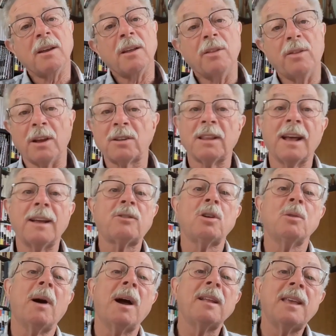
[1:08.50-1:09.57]
This led
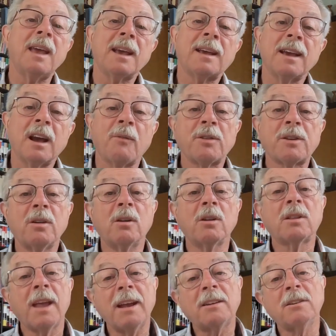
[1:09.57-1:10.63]
to my taking a
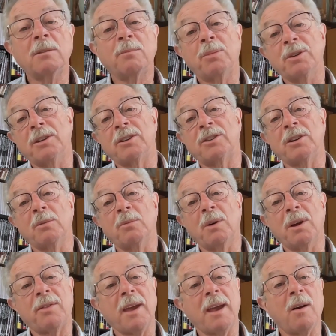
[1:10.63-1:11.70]
facilitation position
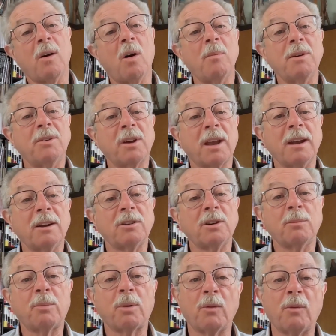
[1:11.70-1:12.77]
with a home
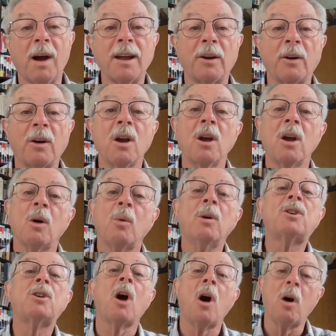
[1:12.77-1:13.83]
education provider,
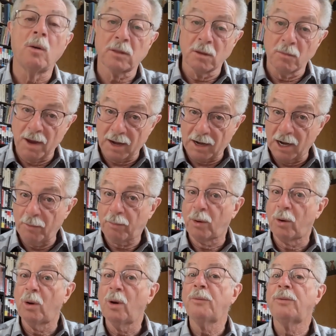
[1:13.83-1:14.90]
which ultimately
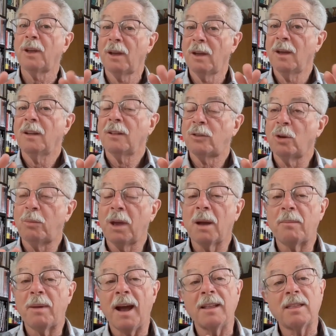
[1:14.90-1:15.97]
proved to be a
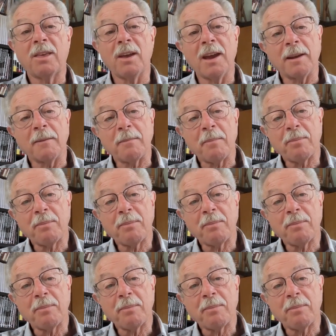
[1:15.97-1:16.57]
bad thing.